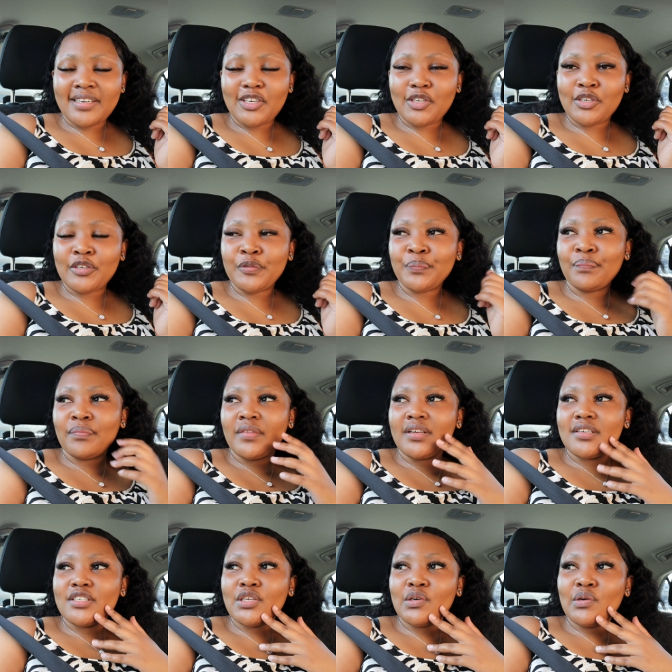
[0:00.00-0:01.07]
her.
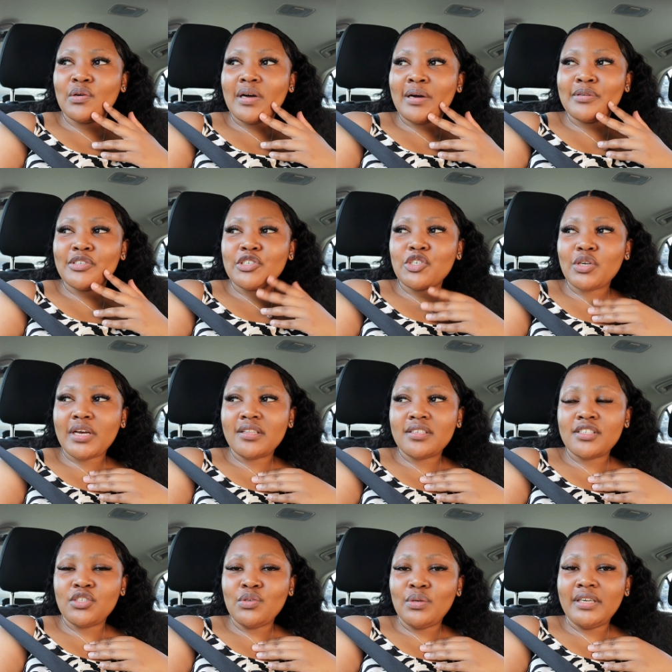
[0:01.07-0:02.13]
So I want to try
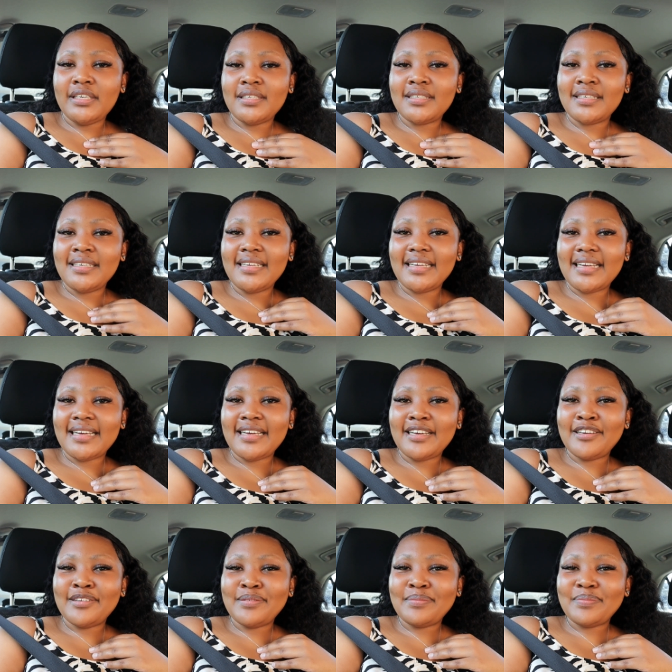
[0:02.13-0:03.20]
this new lady.
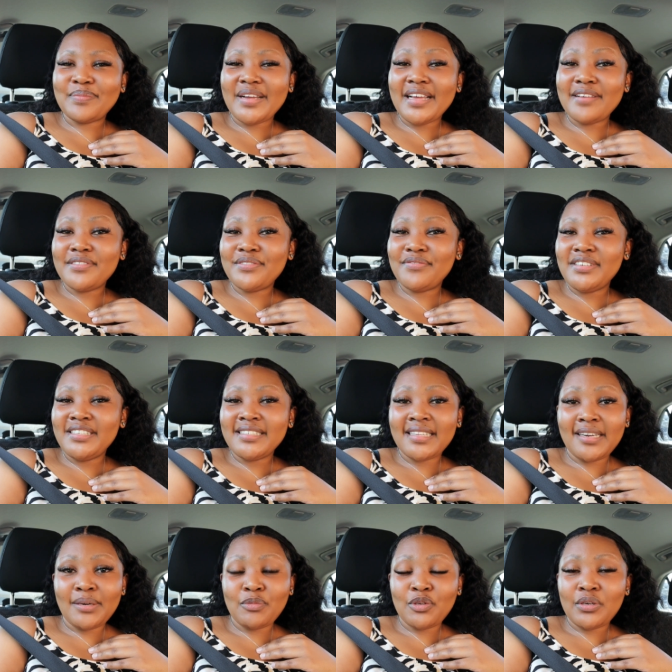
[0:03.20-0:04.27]
I have a feeling that
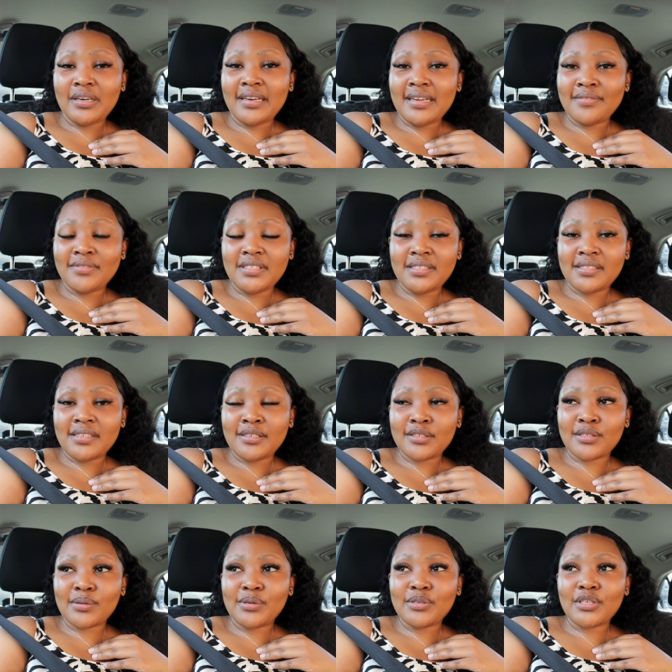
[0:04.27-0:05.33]
I'm gonna love these
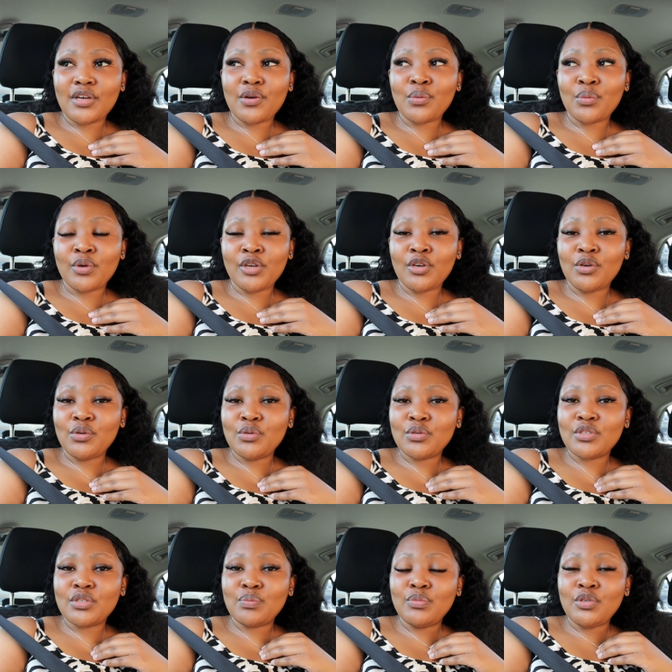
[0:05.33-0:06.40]
nails because her work
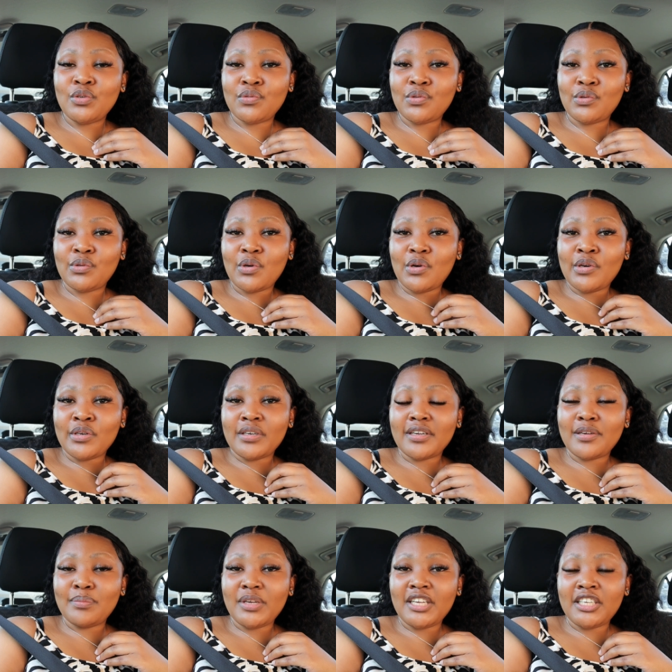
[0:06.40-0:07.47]
looks beautiful on
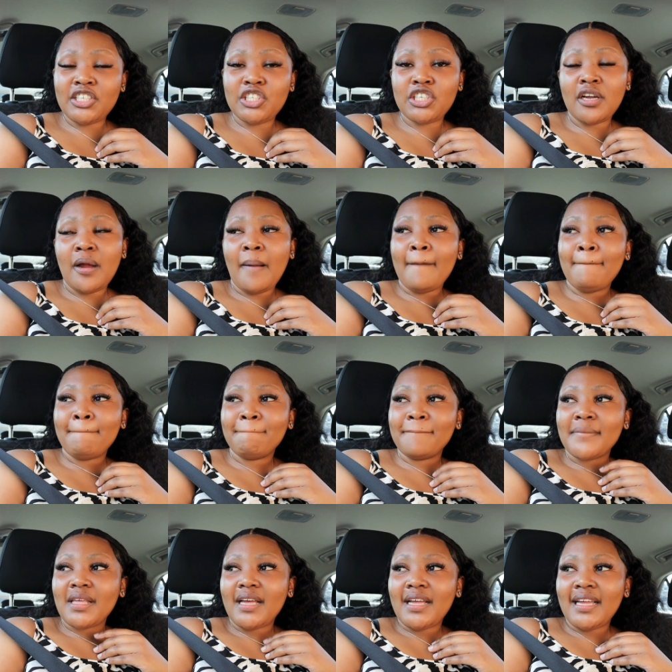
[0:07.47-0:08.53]
her page.
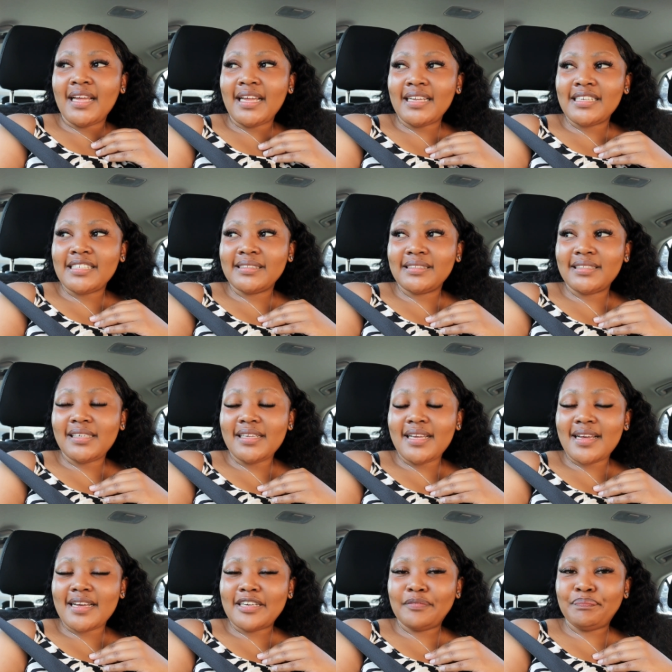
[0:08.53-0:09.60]
And
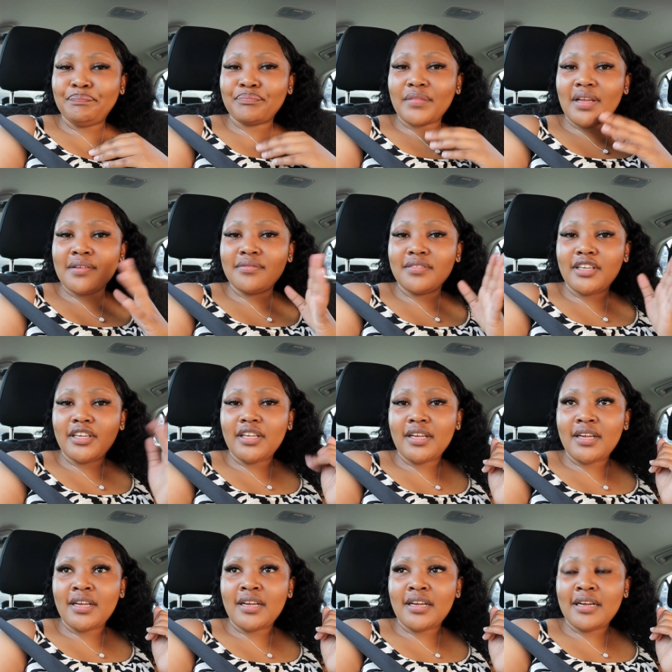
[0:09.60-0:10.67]
yeah, after
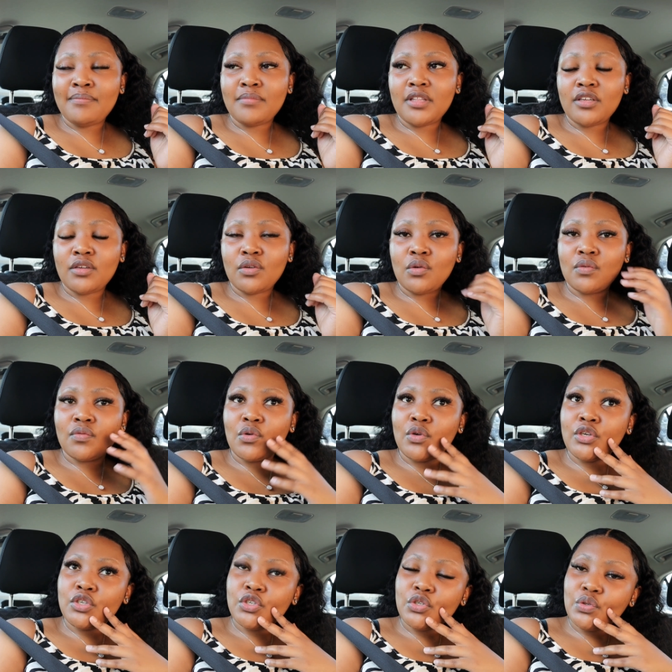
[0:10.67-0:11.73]
here I'm thinking of
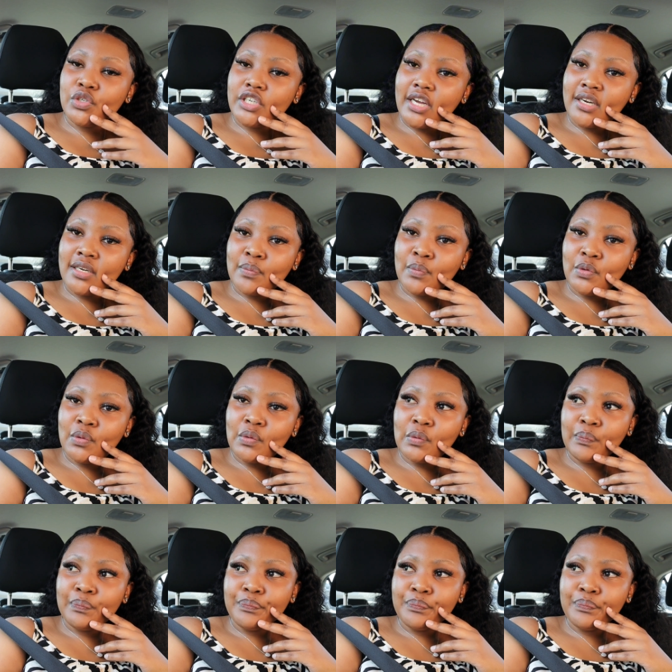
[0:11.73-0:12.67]
going to China Mall